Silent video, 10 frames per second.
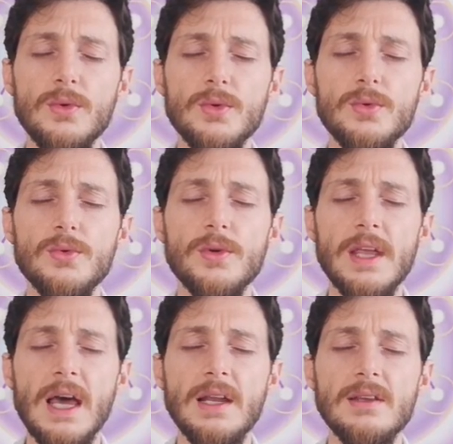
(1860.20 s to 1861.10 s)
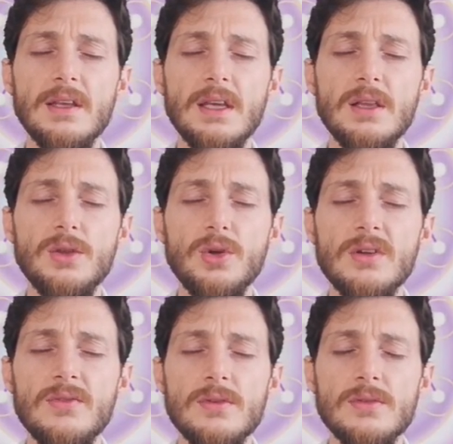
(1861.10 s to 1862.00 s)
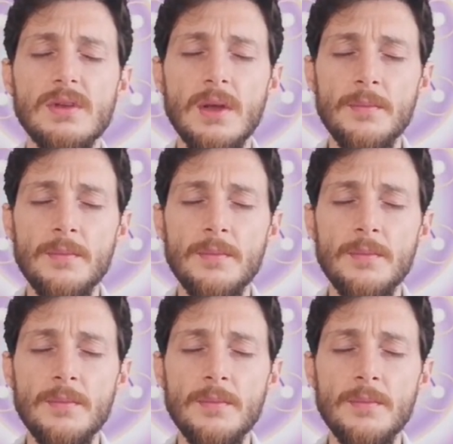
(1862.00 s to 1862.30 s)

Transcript: your reality and the universe